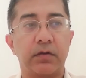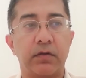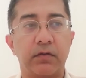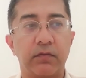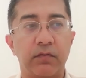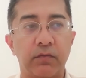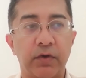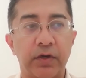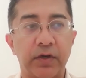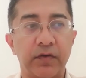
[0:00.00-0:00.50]

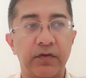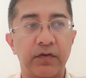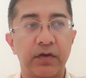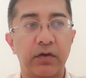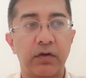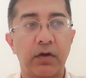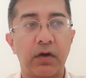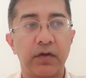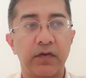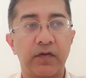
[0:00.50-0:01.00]
what is the
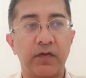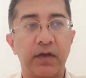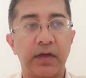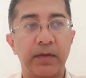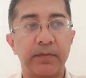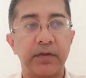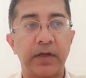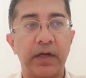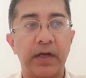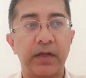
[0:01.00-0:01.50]

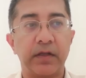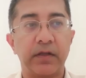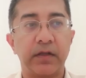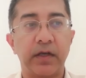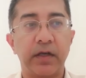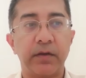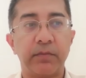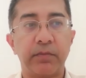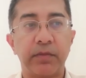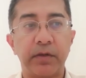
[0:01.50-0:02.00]
concept and the
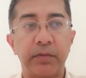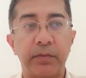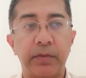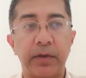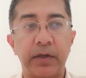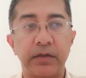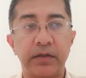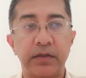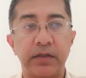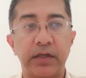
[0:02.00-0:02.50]

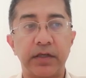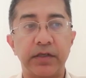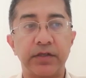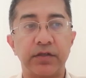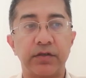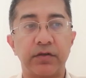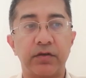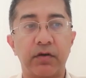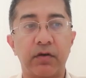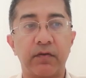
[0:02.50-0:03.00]

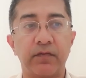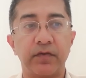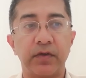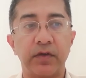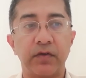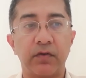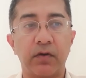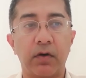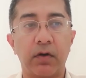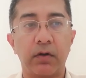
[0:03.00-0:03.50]
implementation of
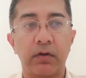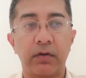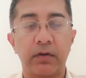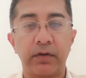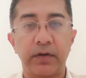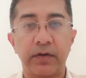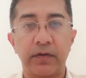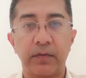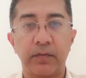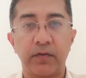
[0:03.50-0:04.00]
these
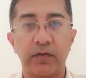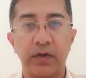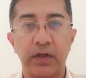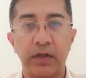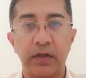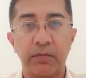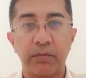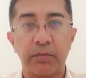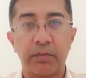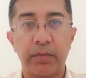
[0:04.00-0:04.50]
algorithms
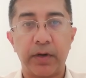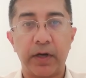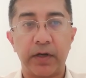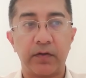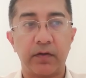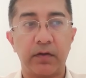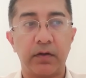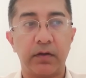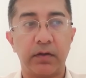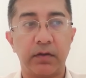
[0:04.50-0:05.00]
in
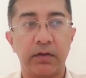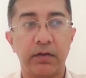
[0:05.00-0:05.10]
Python.